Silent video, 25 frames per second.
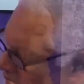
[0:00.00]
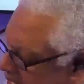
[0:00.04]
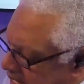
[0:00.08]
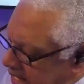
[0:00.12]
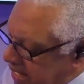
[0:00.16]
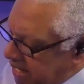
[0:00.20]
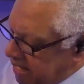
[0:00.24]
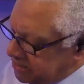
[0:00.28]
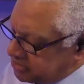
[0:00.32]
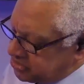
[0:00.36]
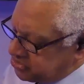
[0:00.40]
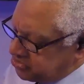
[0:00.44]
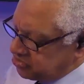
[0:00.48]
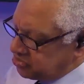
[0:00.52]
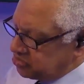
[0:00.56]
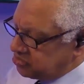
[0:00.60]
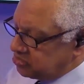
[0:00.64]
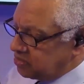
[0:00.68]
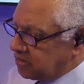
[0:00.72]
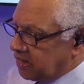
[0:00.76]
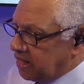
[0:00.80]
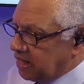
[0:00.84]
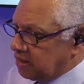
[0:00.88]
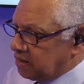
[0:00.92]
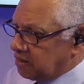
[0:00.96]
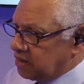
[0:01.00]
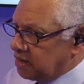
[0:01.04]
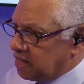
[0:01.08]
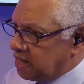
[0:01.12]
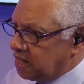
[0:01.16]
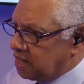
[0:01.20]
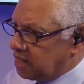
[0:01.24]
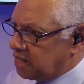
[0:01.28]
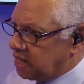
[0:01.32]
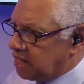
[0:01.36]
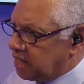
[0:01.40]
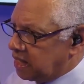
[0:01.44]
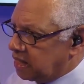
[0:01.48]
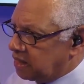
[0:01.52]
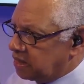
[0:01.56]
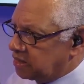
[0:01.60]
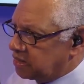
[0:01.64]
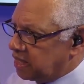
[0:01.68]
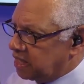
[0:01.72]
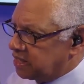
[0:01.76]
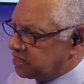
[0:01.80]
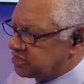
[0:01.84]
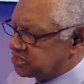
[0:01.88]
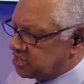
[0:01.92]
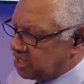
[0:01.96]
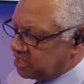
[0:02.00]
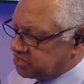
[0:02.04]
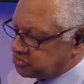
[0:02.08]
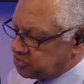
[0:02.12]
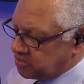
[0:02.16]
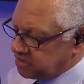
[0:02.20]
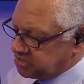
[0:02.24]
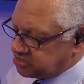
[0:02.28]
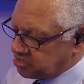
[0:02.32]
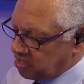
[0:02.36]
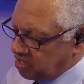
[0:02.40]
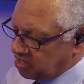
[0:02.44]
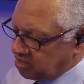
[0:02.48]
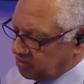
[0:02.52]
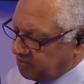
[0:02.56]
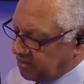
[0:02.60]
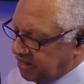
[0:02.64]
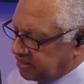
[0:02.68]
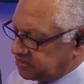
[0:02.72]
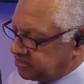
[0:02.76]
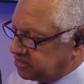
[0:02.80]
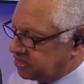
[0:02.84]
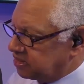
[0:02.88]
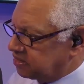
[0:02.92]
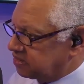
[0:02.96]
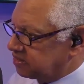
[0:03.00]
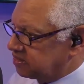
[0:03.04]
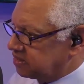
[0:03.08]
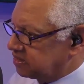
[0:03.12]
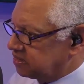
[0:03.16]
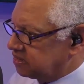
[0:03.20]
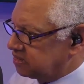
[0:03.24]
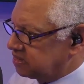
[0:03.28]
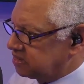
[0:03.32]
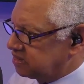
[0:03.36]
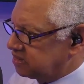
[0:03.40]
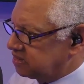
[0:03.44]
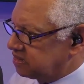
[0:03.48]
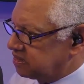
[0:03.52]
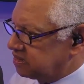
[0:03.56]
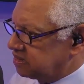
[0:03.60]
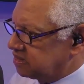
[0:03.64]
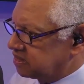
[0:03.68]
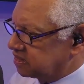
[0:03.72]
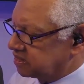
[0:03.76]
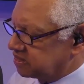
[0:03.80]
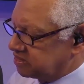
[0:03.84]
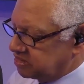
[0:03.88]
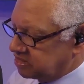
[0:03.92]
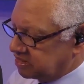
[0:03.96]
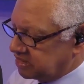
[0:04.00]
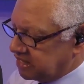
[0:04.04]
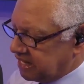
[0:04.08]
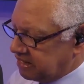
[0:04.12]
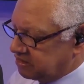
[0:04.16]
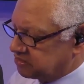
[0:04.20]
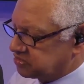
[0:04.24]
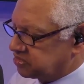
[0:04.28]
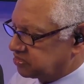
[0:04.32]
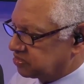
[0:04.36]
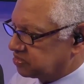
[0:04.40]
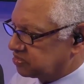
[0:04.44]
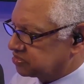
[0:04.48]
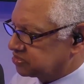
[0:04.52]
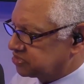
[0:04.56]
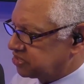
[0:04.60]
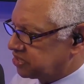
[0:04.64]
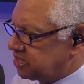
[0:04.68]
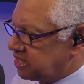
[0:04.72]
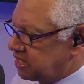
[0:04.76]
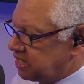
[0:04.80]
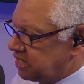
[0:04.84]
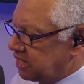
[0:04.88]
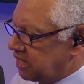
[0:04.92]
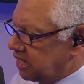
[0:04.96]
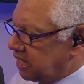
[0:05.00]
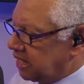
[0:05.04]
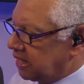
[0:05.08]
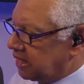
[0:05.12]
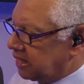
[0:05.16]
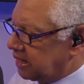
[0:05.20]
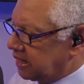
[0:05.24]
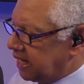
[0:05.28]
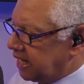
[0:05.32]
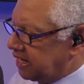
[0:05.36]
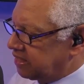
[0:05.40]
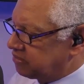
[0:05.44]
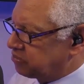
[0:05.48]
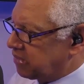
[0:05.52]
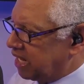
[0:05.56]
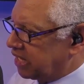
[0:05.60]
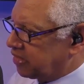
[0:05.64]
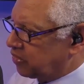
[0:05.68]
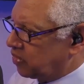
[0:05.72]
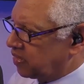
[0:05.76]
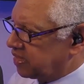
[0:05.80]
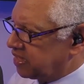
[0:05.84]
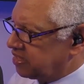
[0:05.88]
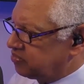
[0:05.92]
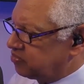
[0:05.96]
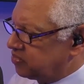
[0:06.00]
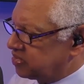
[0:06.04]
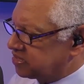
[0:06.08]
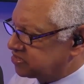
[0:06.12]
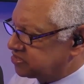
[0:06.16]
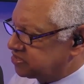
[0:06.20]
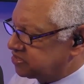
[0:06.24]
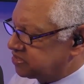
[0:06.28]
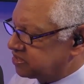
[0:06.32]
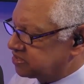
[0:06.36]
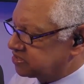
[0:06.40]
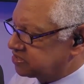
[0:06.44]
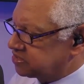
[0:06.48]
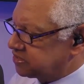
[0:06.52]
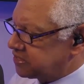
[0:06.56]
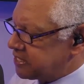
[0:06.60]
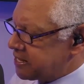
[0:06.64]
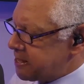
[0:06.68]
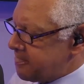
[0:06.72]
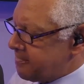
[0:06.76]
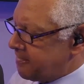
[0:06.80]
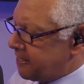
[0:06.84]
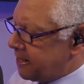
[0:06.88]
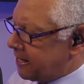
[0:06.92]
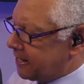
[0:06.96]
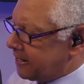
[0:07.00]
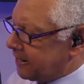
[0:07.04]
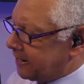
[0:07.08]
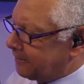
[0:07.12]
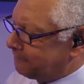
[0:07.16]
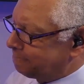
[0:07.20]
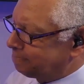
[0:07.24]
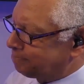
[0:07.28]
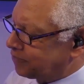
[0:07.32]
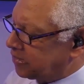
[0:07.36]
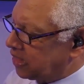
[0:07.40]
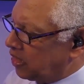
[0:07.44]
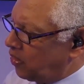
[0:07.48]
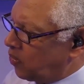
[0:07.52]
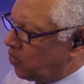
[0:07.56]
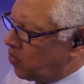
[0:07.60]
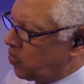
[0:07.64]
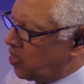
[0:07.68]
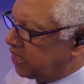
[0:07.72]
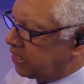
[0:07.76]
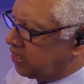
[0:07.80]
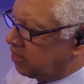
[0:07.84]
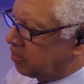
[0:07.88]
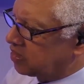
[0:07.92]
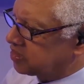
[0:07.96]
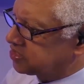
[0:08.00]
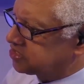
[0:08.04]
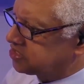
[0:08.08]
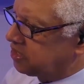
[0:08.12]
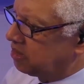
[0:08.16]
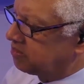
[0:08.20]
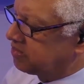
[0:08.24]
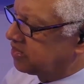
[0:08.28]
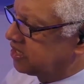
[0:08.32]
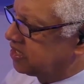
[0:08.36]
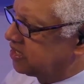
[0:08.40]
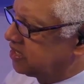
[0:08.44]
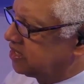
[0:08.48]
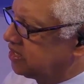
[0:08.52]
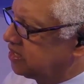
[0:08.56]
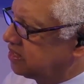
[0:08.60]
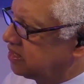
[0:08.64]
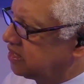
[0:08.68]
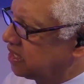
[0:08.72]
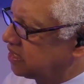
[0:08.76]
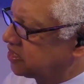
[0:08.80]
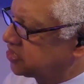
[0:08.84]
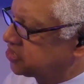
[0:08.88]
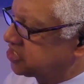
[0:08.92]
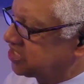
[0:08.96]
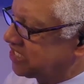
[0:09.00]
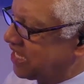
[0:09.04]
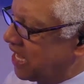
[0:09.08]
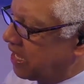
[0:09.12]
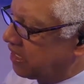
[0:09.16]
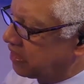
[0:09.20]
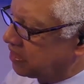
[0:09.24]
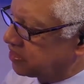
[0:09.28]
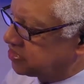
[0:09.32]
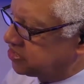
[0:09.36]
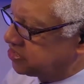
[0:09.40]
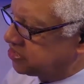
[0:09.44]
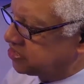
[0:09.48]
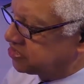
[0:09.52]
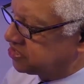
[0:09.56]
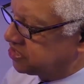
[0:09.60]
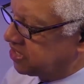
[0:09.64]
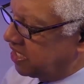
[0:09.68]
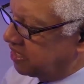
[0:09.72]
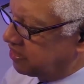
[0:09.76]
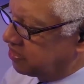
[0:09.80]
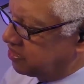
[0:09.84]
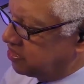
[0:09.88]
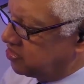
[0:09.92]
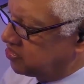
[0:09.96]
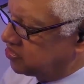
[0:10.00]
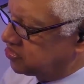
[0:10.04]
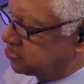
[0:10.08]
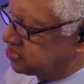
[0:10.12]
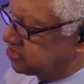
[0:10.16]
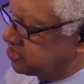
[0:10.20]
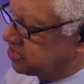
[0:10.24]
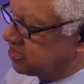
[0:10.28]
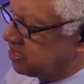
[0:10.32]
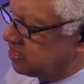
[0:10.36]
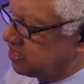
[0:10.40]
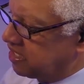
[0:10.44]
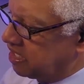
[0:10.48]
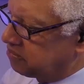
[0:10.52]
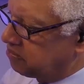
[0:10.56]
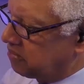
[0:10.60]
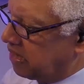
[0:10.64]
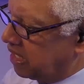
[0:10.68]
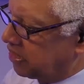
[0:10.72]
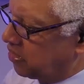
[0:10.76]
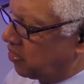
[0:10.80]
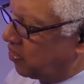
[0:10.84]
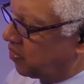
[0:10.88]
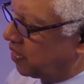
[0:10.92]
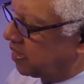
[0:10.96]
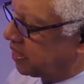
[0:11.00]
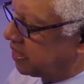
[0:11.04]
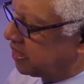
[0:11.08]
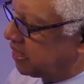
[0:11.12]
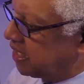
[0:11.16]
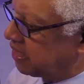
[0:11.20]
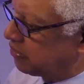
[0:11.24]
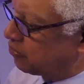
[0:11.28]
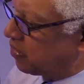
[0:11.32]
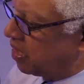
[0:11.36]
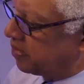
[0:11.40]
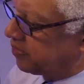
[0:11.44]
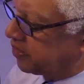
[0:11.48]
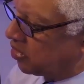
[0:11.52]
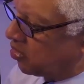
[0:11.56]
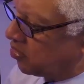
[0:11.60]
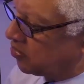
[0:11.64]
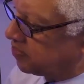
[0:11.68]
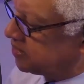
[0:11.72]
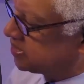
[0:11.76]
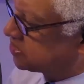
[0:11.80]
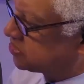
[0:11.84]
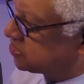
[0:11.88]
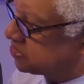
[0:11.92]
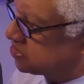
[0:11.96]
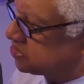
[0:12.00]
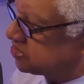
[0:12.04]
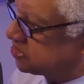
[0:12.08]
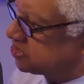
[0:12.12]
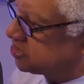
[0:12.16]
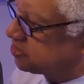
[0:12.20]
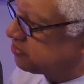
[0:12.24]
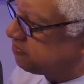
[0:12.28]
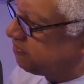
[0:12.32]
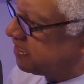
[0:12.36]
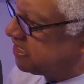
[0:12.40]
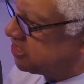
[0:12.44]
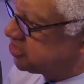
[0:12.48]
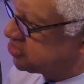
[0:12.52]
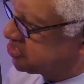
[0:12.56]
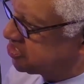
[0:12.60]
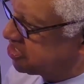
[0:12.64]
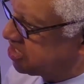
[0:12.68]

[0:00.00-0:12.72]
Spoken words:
As you as we talk about the councils and minority business, what are some of the challenges that you see that minority and women-owned businesses face